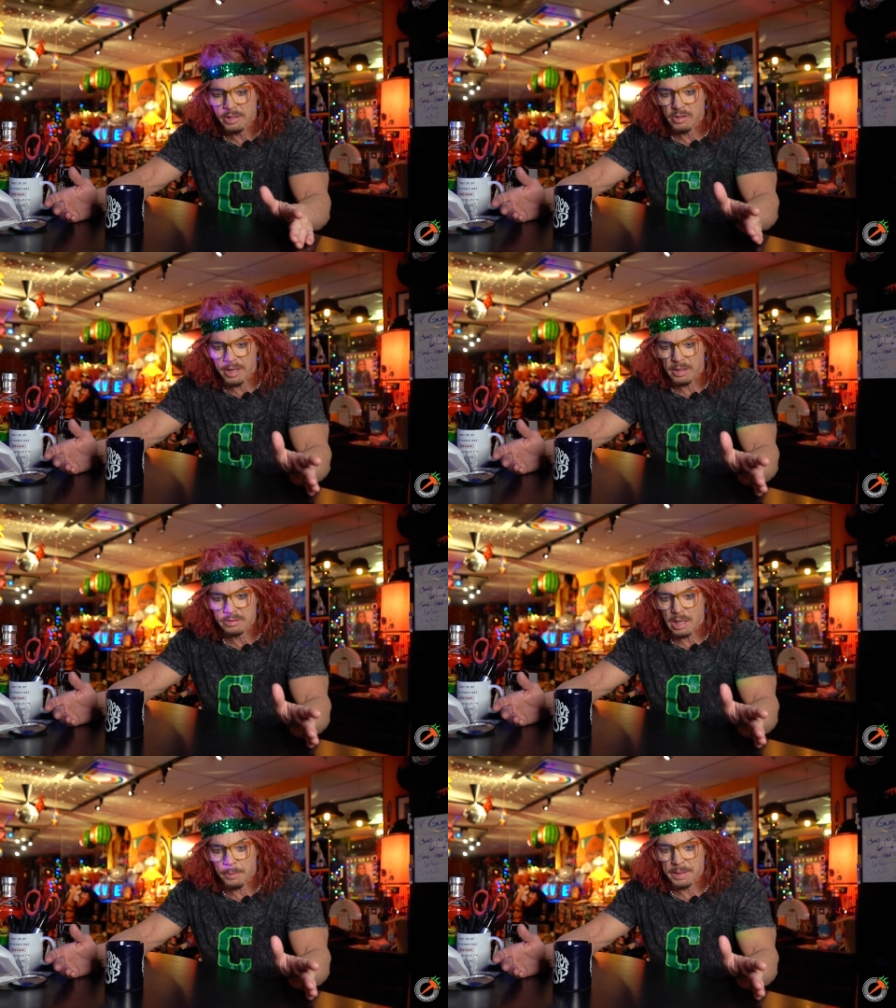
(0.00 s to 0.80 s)
You're
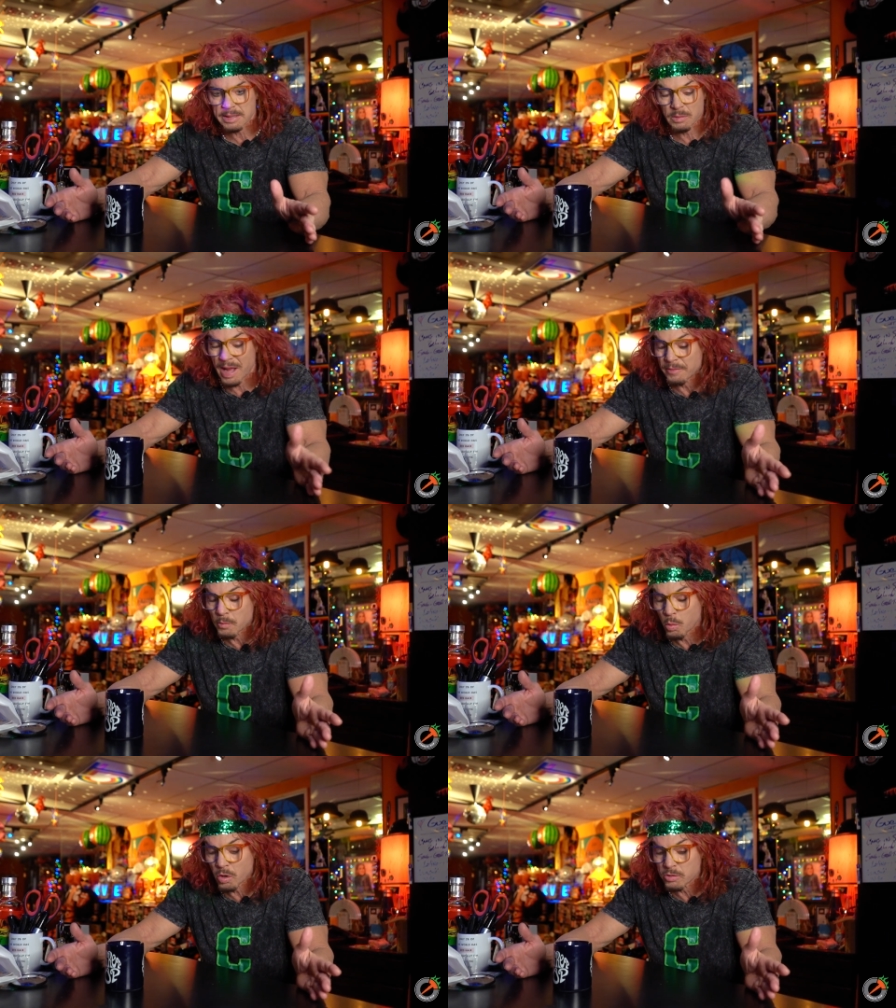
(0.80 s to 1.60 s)
carrot top. And I said, I
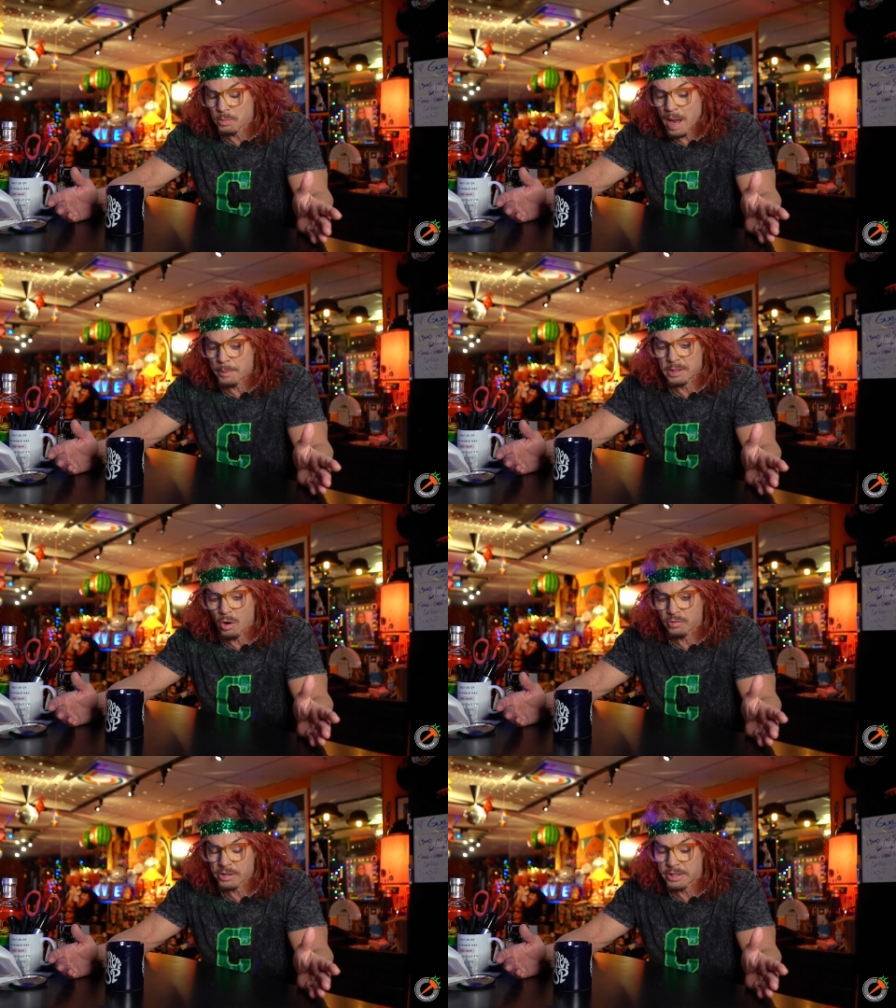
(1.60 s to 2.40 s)
haven't worked Bob in
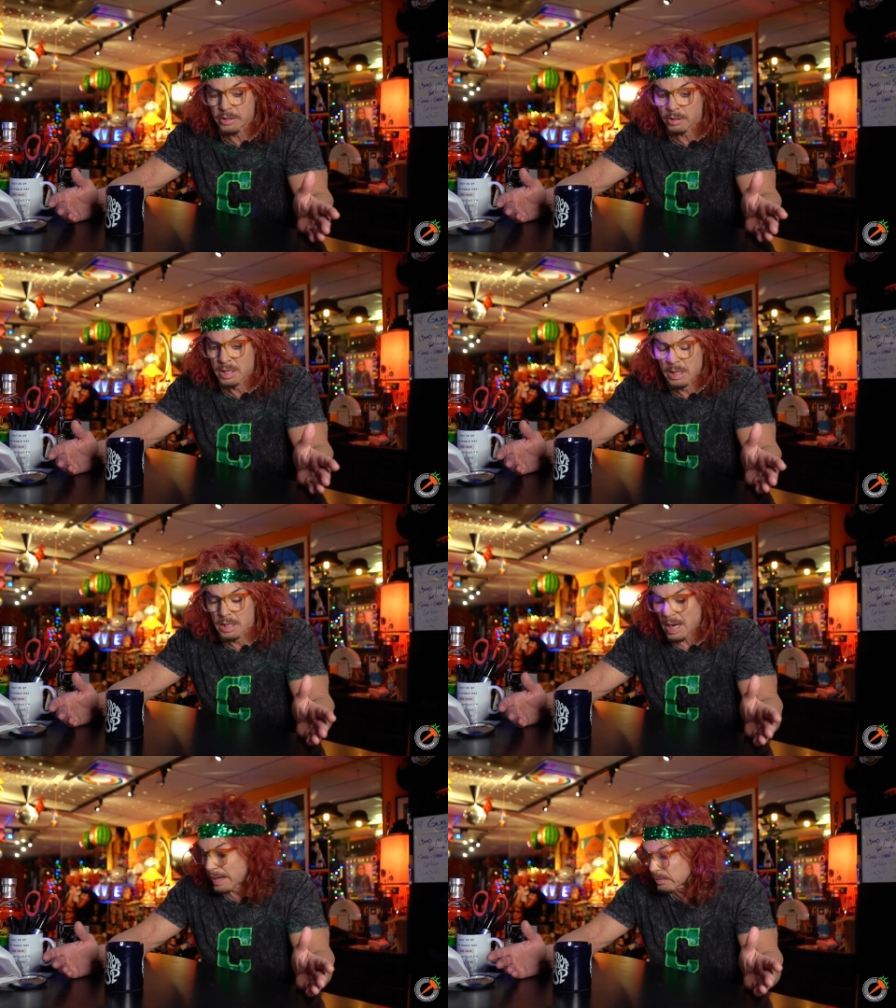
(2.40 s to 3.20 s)
over a year.
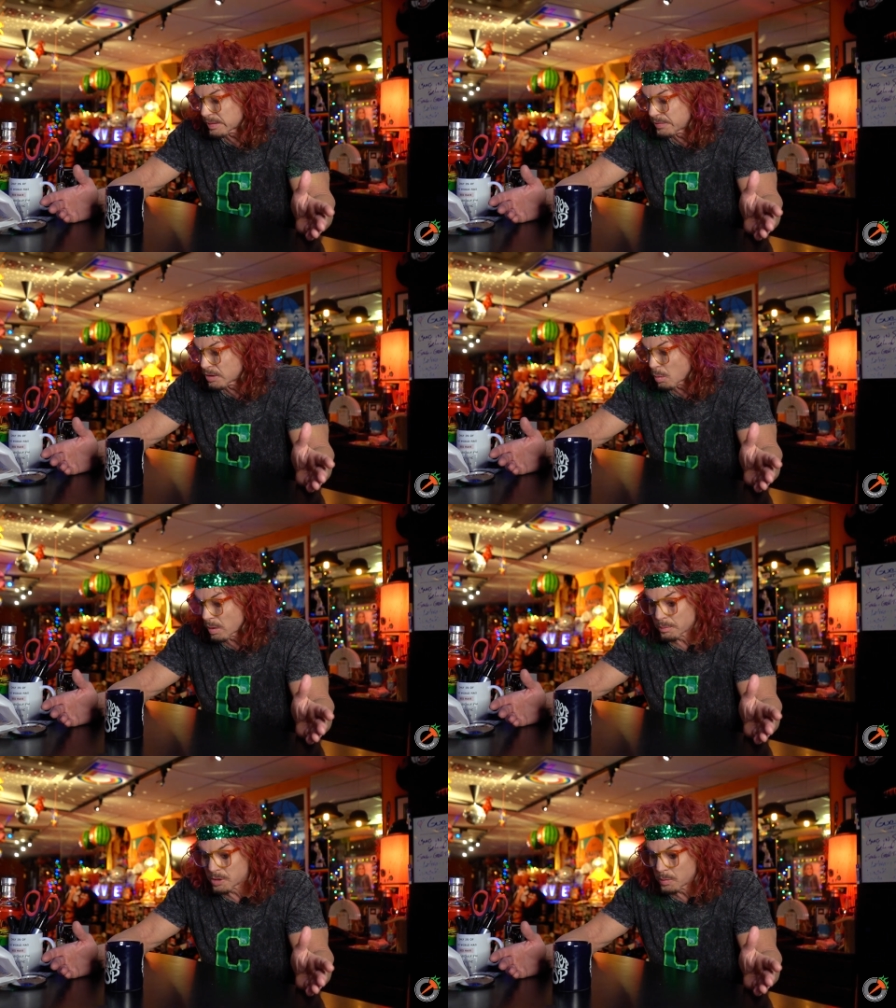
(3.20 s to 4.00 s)
I don't even know
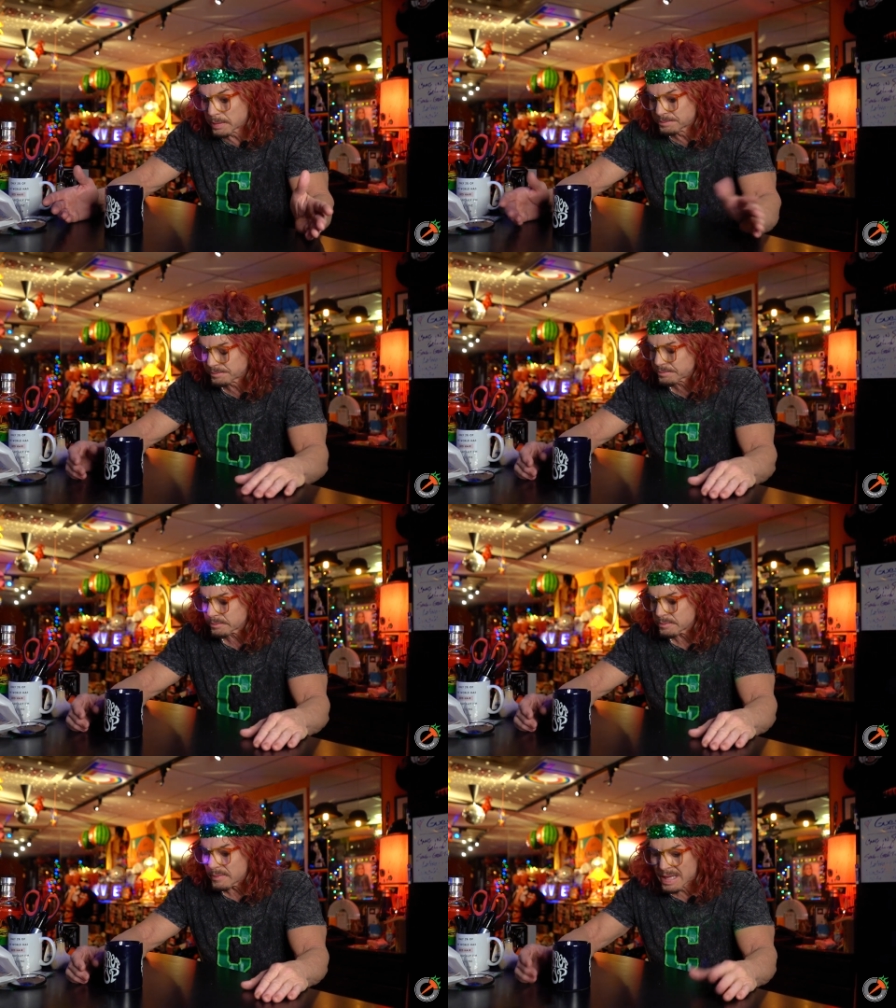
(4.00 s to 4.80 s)
what I'm doing,
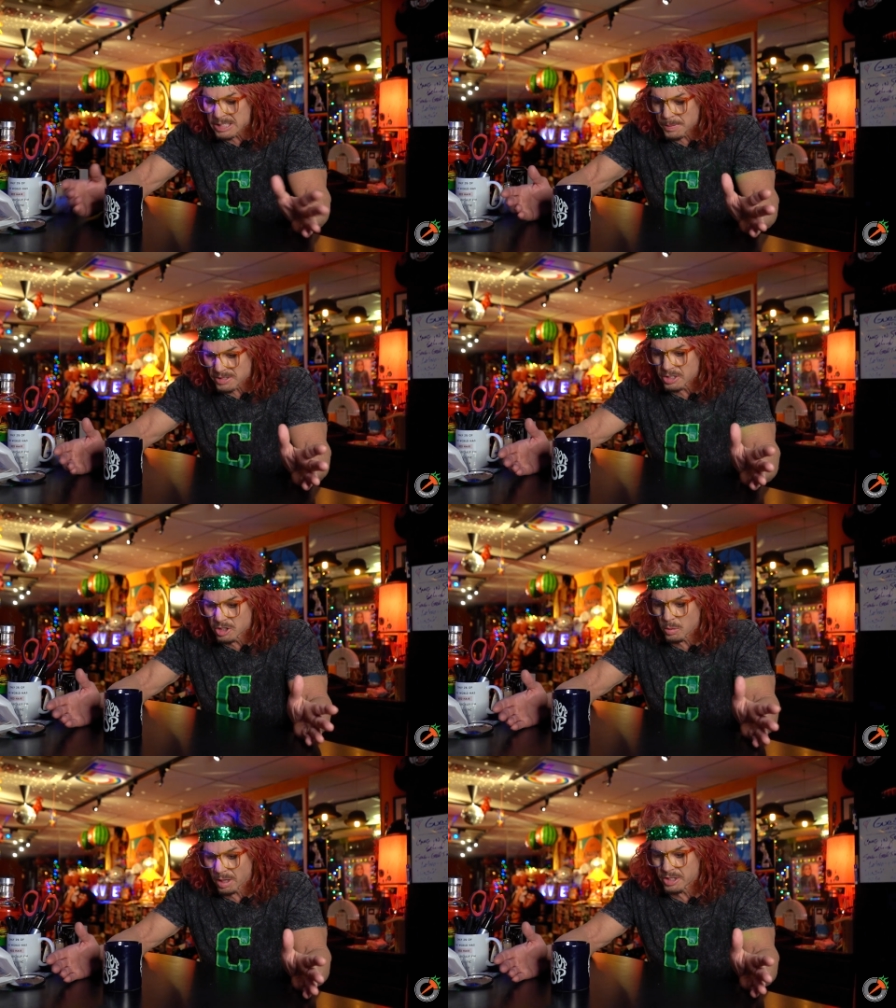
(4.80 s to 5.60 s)
especially to
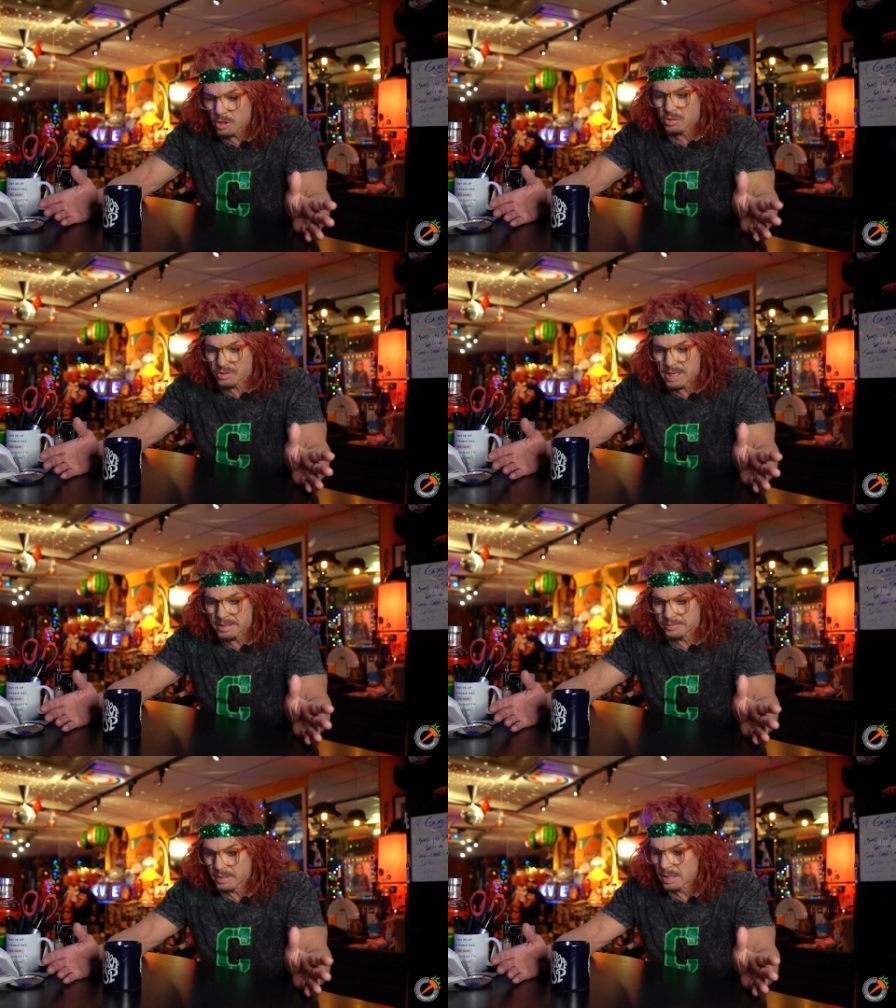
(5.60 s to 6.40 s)
do it on New Year's
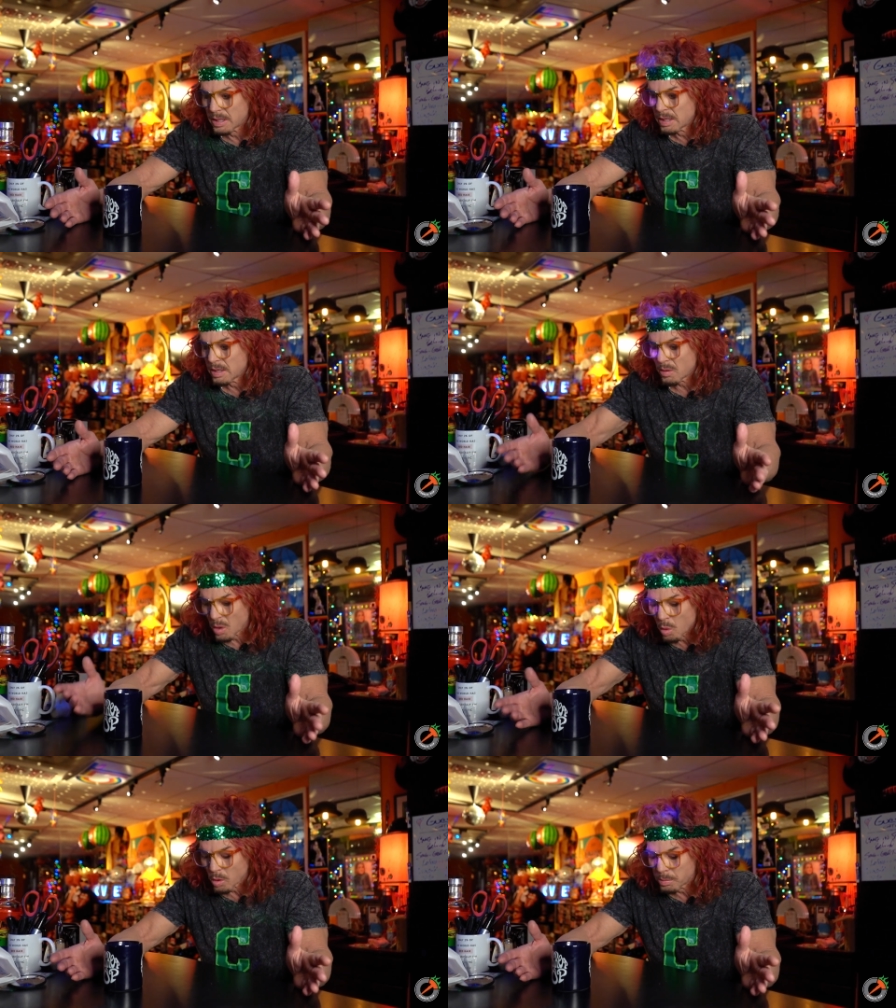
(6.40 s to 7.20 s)
Eve. How
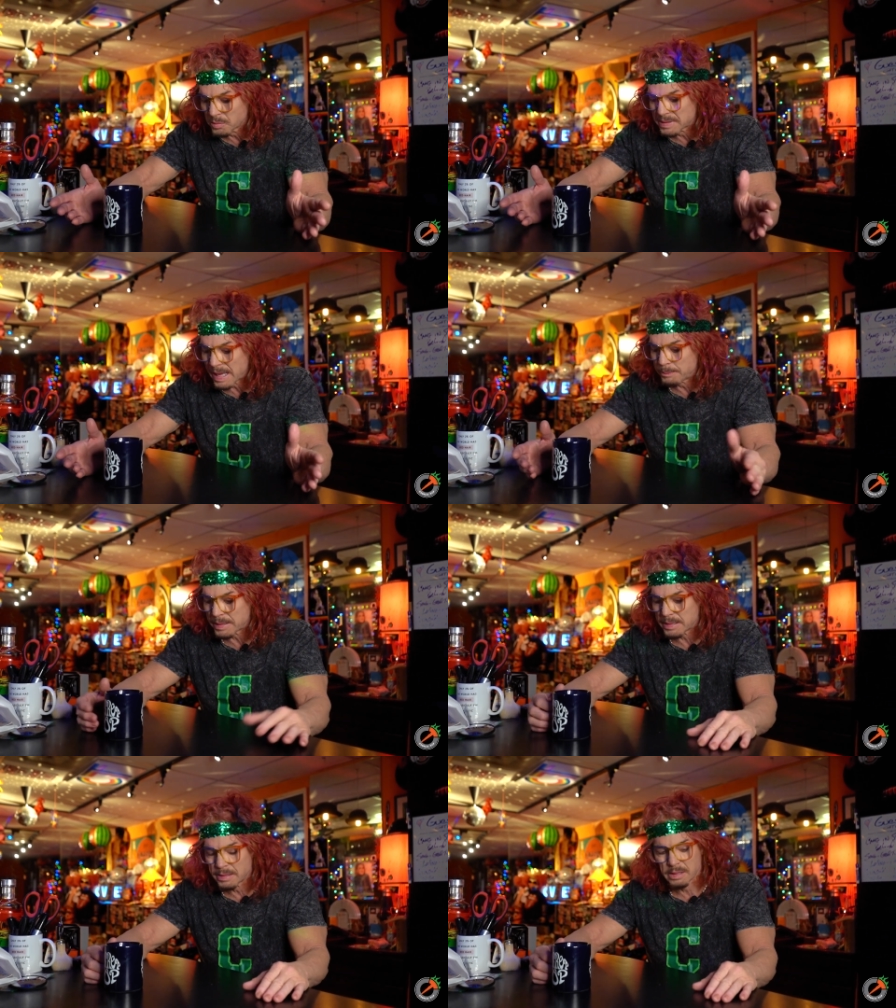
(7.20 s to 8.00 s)
horrible would that
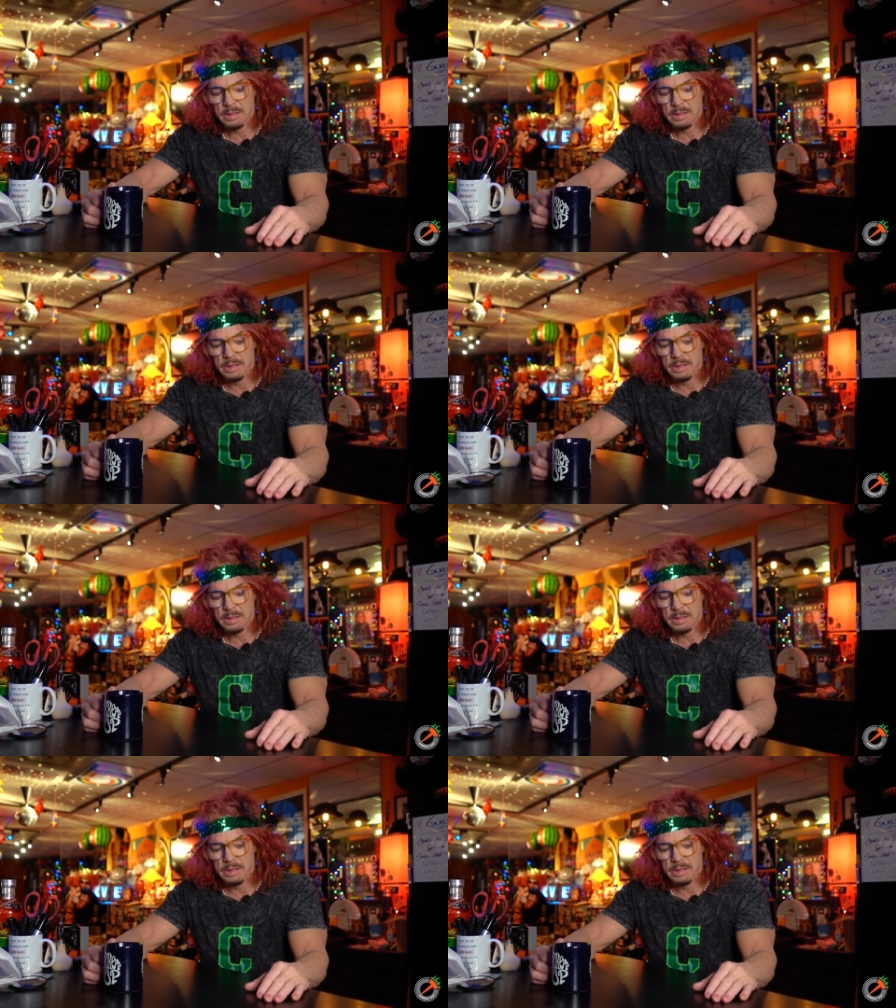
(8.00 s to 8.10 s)
be?